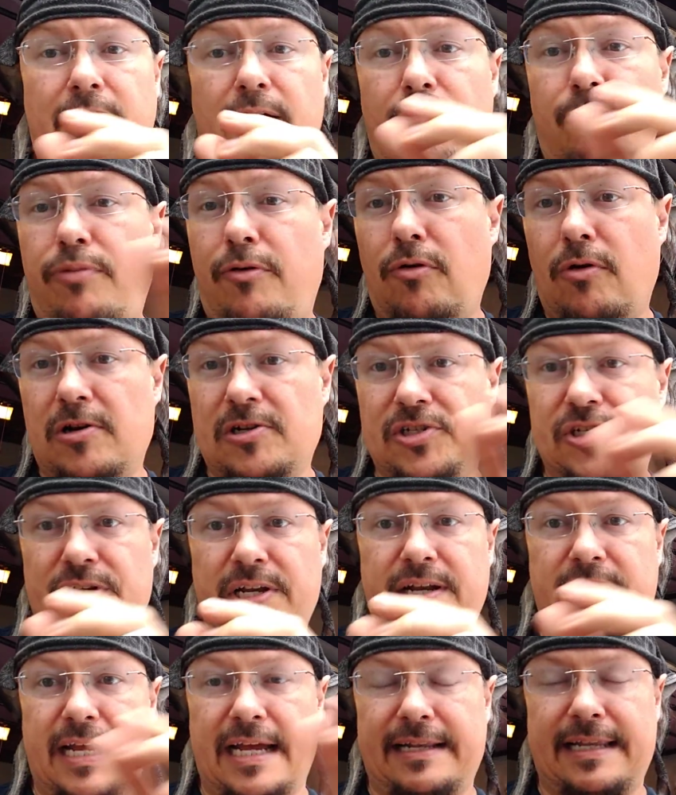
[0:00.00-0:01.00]
portion
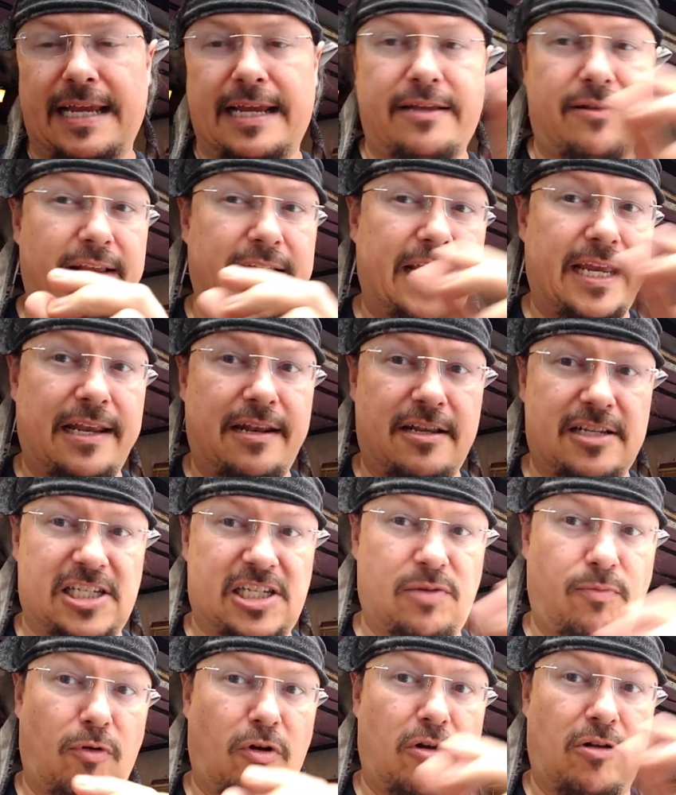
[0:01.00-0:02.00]
that they clean, a
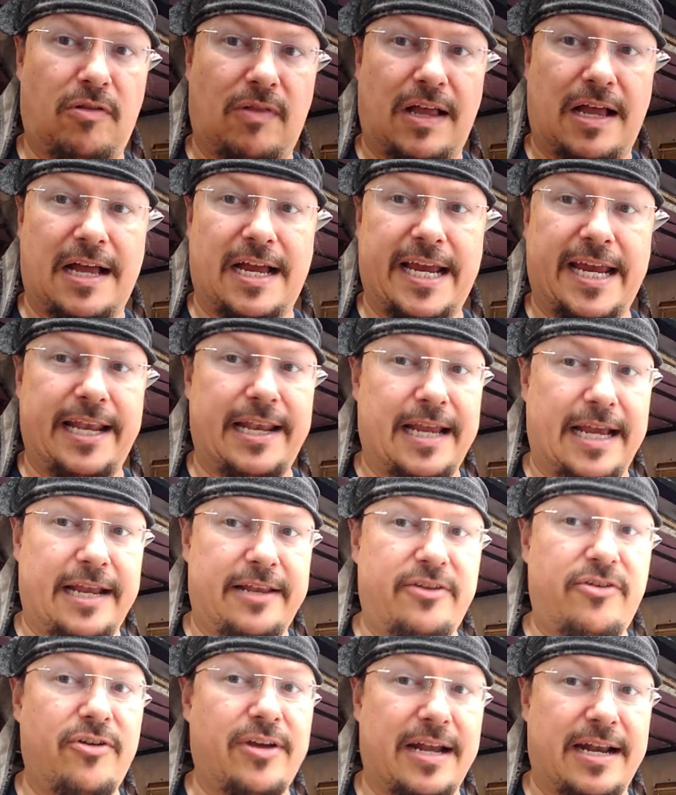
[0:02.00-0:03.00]
small line, and
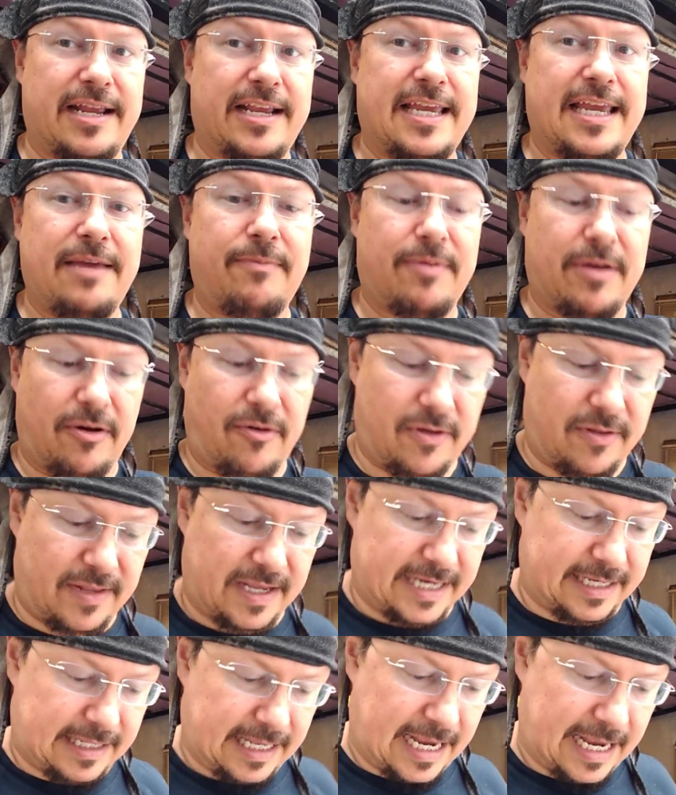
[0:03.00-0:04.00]
you got to keep going
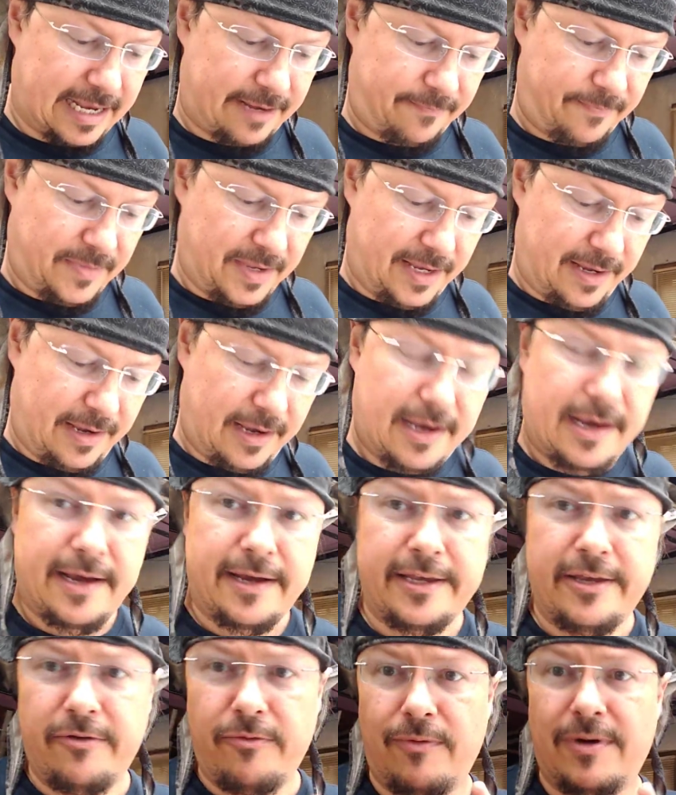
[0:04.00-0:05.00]
like that,
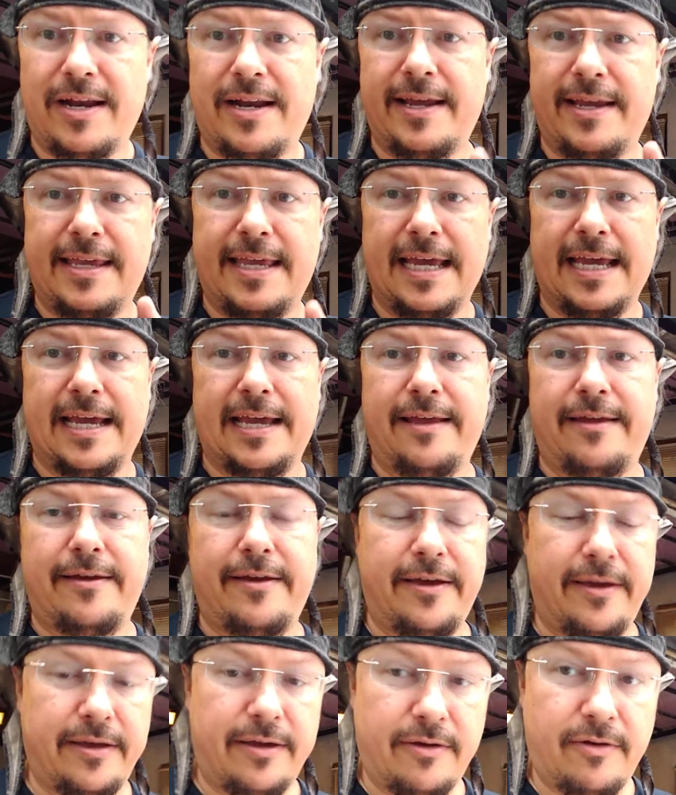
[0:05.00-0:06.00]
you want to get
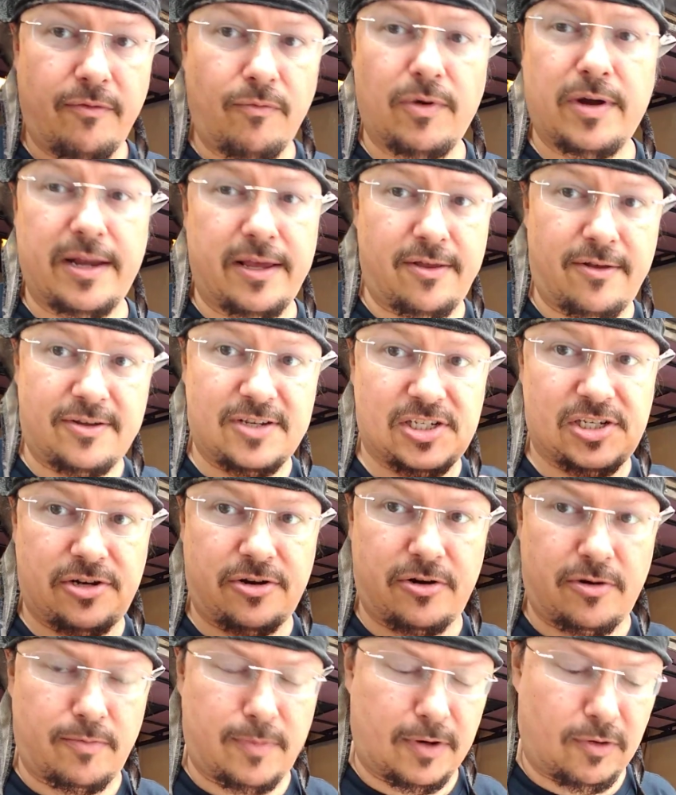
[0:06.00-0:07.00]
one of those
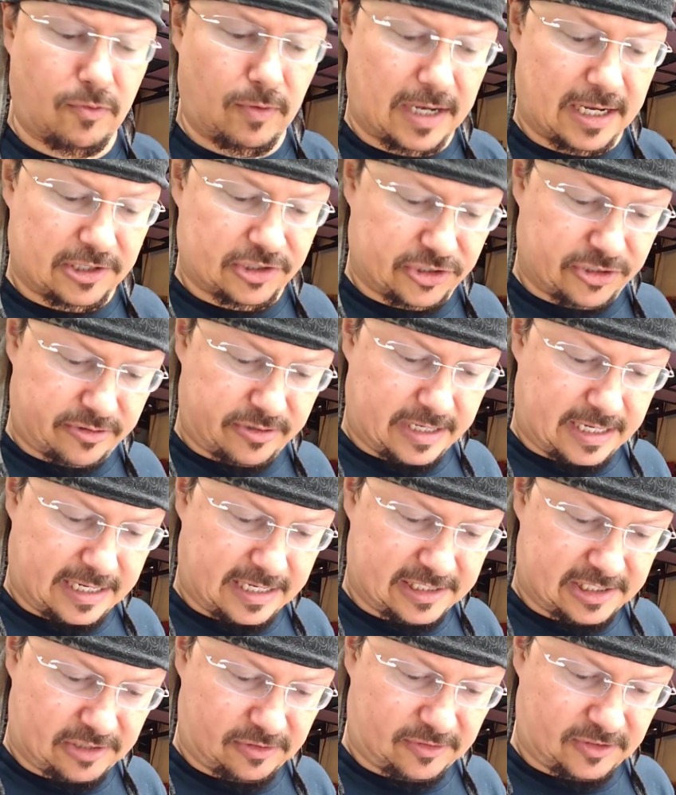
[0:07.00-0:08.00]
turbo washer
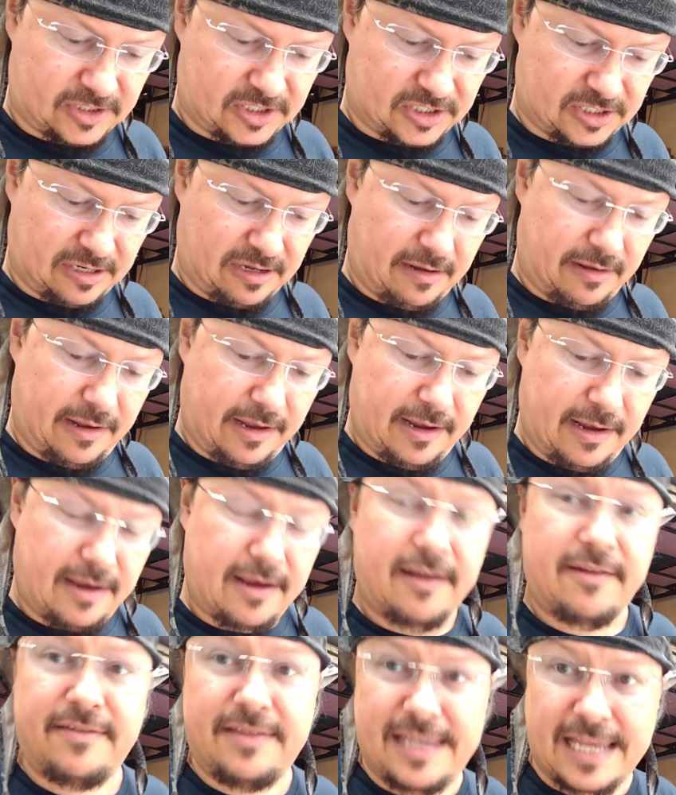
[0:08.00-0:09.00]
nozzles.
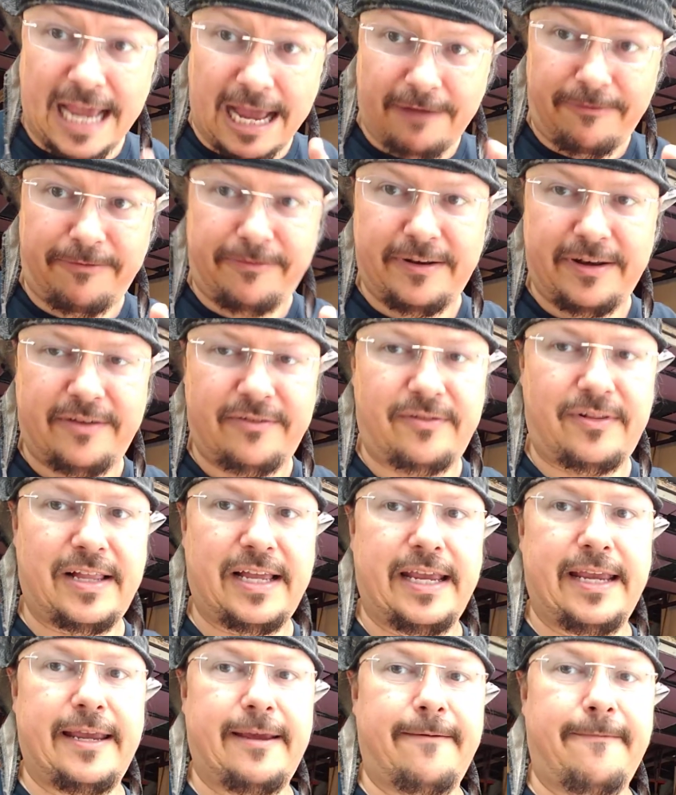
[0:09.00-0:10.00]

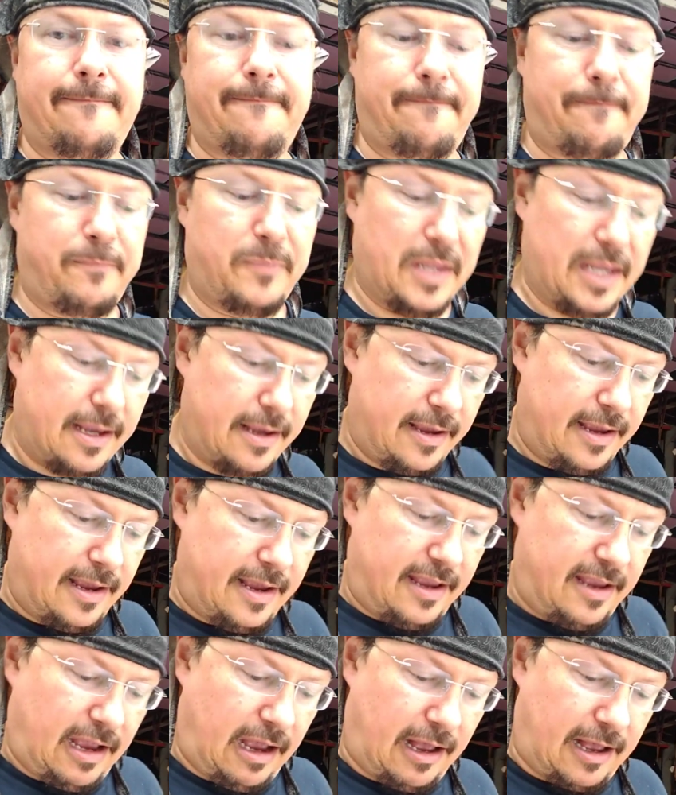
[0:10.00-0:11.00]
Definitely.
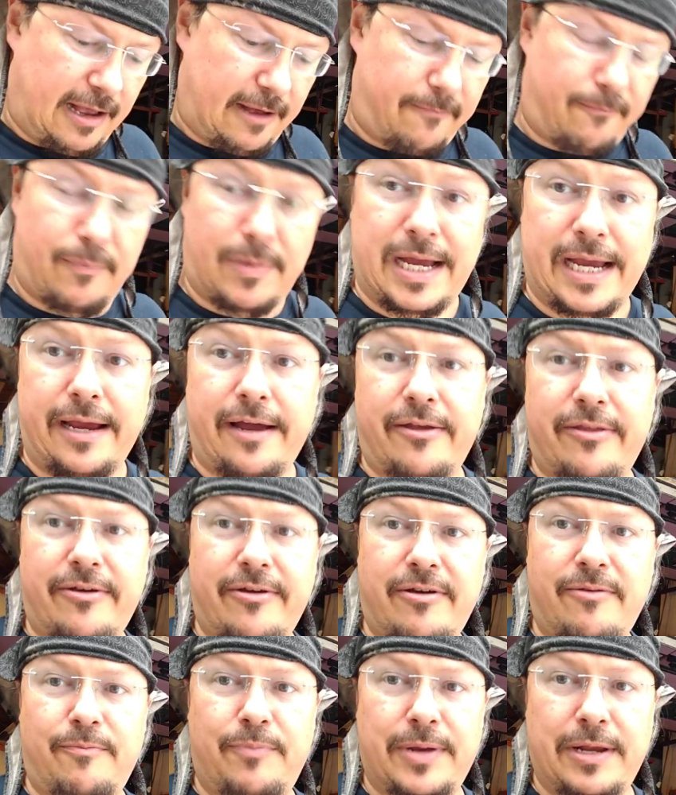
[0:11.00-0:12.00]
My
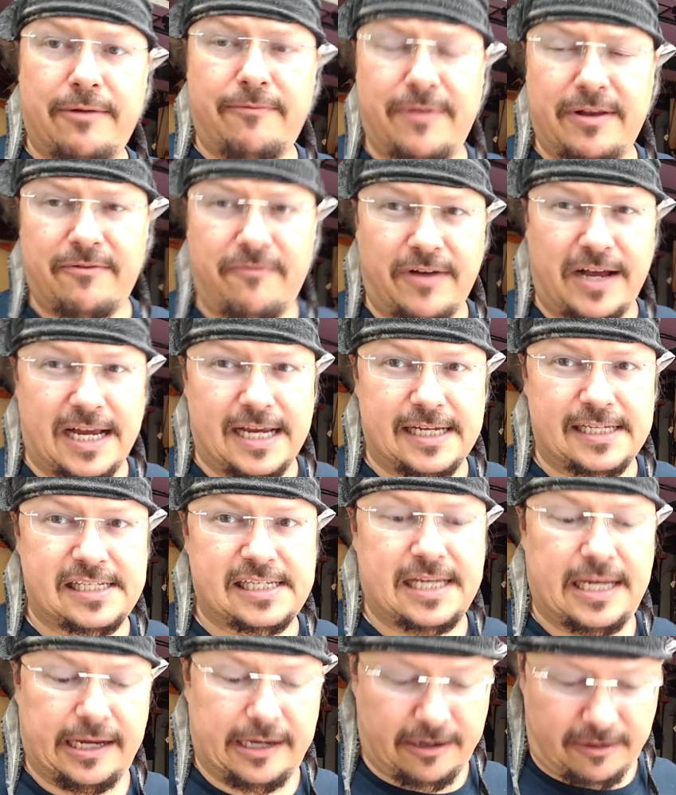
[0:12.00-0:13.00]
other bit of advice
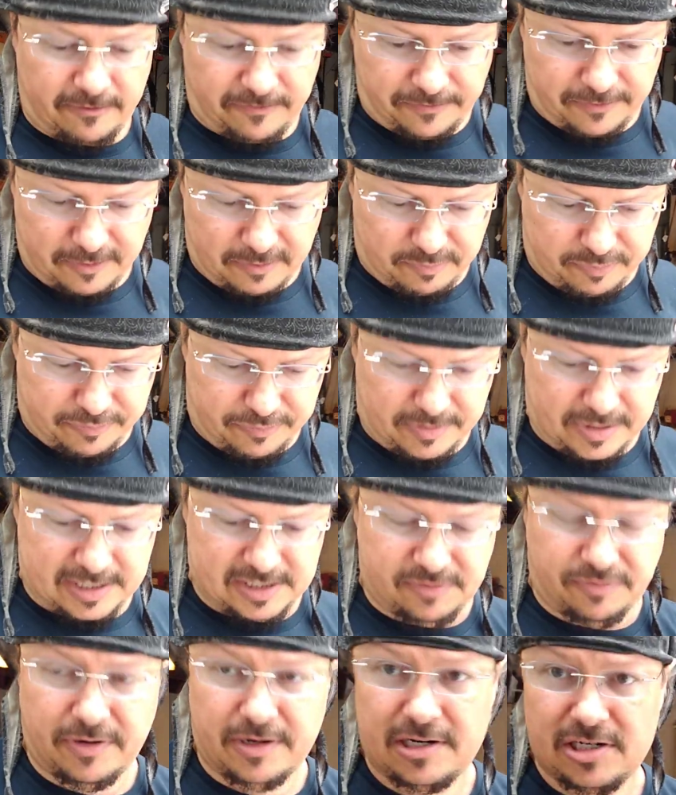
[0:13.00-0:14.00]
here for as
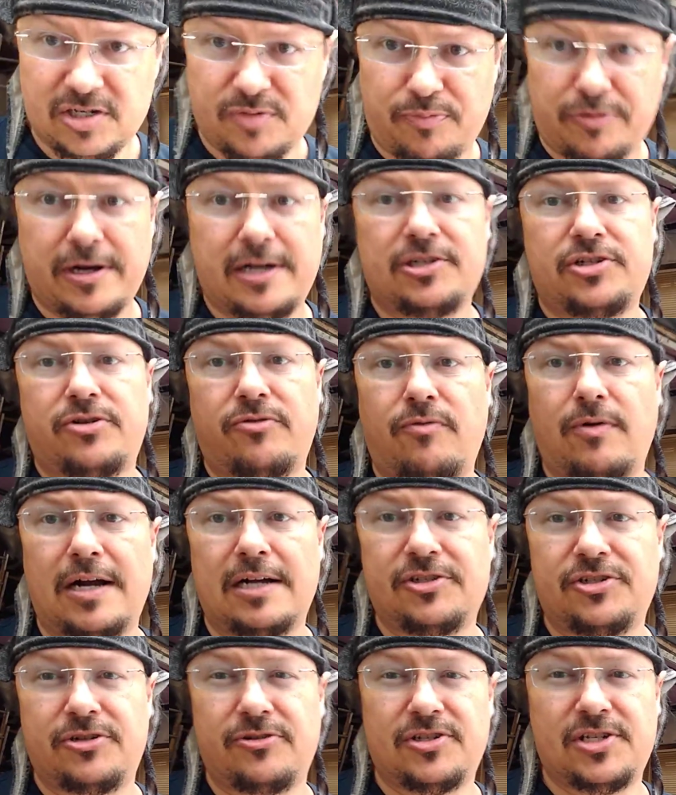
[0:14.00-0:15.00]
far as pressure
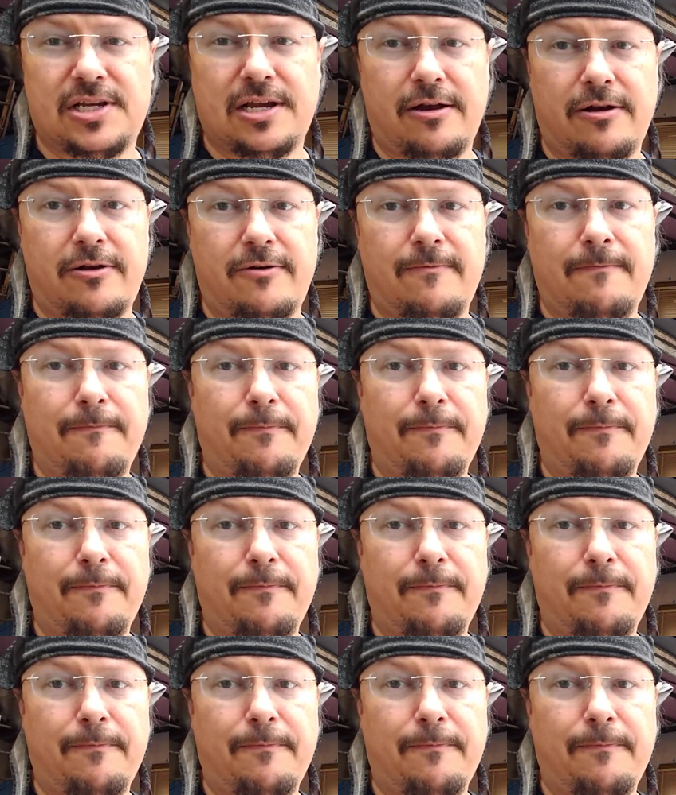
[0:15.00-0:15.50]
washers go,